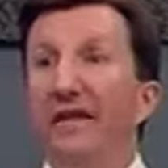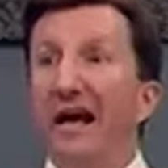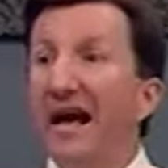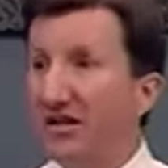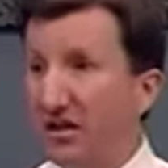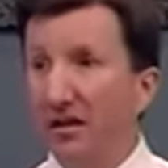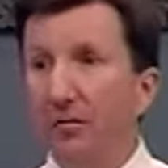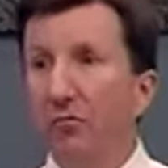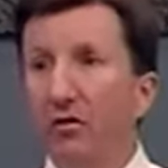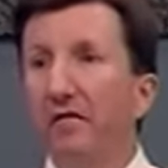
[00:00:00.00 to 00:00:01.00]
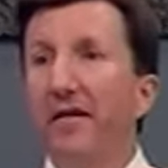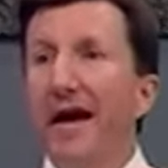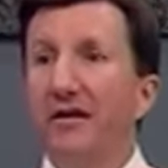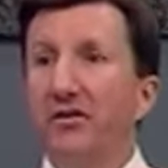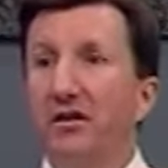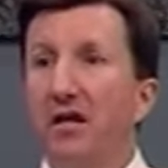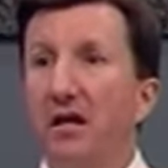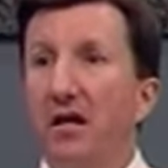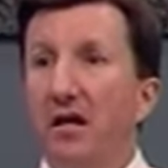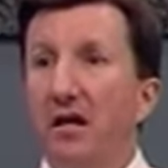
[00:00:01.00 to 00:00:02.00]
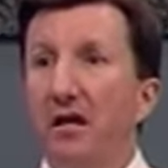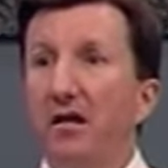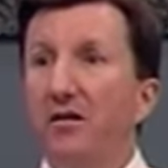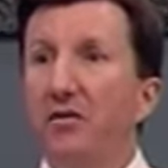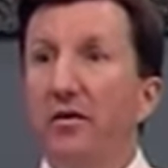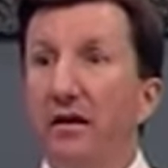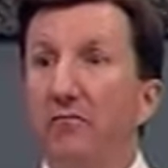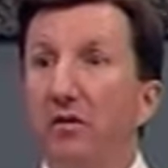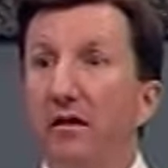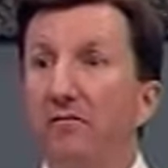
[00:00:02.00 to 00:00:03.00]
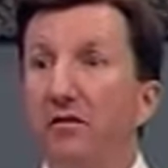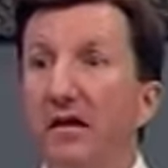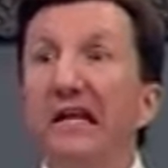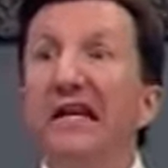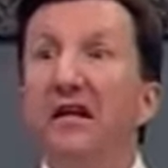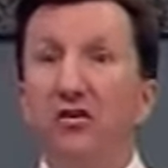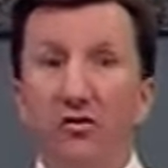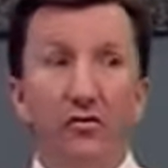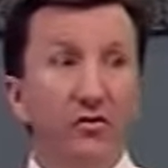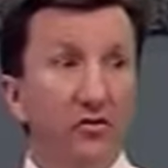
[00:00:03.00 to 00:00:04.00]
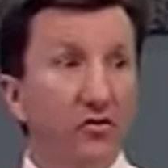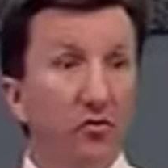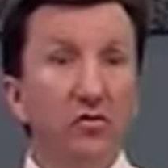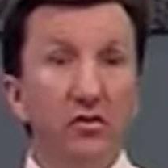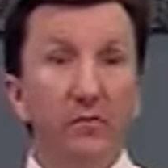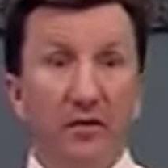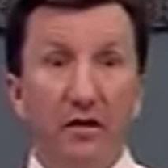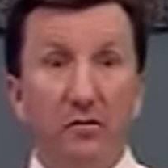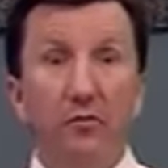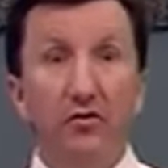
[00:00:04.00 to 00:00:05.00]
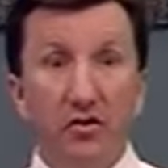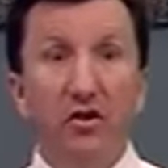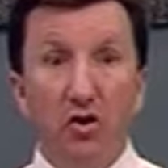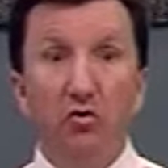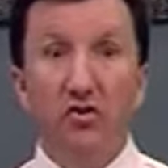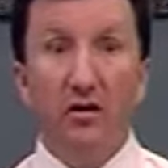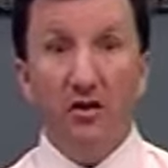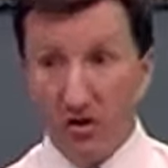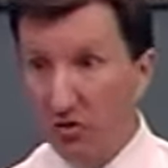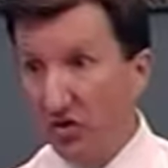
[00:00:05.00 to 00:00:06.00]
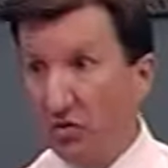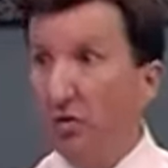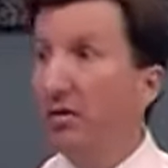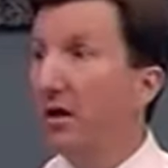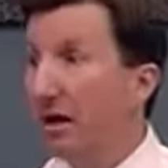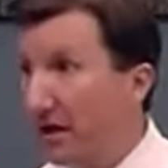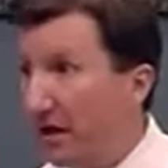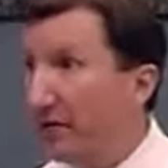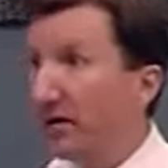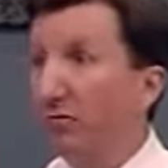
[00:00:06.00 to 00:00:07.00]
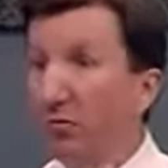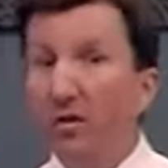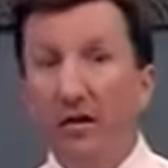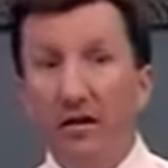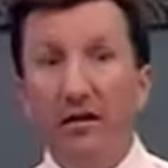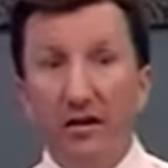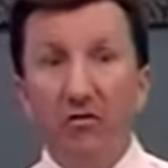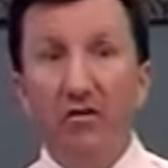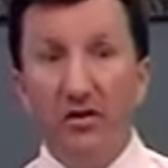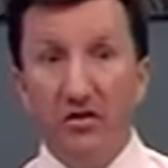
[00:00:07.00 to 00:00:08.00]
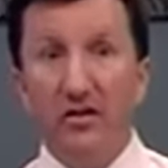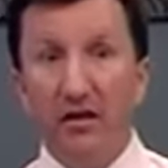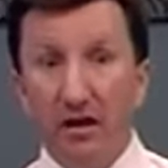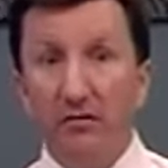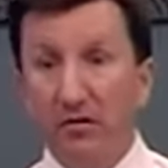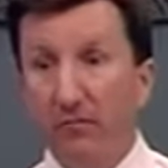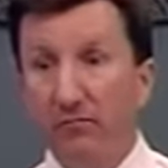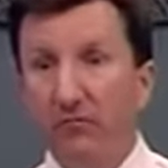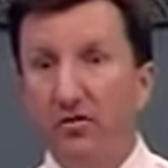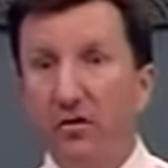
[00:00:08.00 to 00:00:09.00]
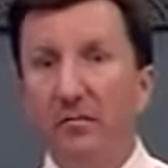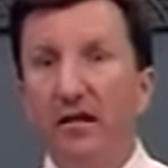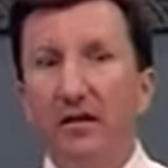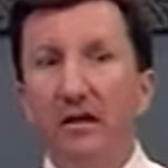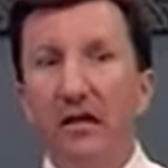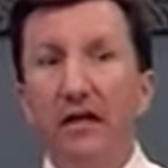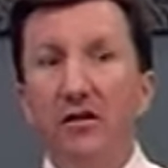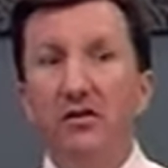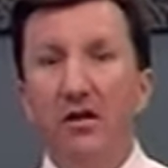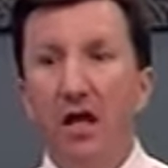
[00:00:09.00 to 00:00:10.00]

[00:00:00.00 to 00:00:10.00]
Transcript: thing I see in the book of Acts is you had a needy church in Jerusalem because of persecution, and churches were giving willingly and graciously to meet the needs.